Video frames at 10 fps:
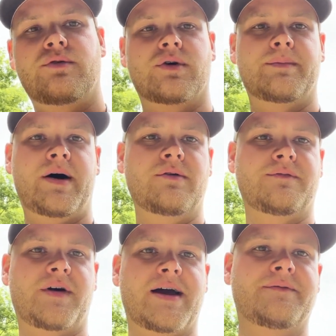We're about
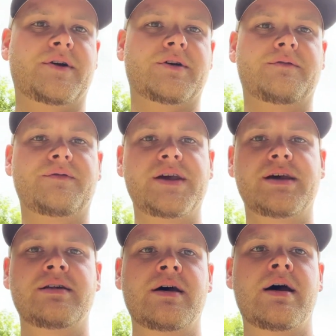five hundred
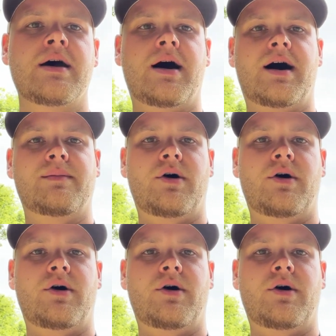feet um,